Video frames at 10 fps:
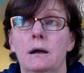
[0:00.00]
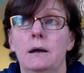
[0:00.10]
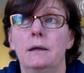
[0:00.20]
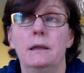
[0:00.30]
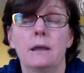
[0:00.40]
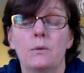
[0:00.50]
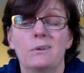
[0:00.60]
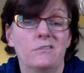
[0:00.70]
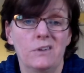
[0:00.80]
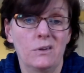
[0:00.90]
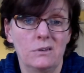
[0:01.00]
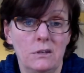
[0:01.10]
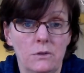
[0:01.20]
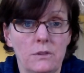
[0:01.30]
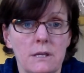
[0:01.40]
and I wouldn't have known to
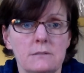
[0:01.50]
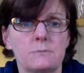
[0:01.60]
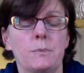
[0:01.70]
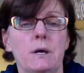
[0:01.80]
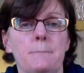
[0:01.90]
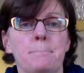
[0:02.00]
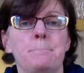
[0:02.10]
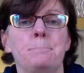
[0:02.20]
do this, but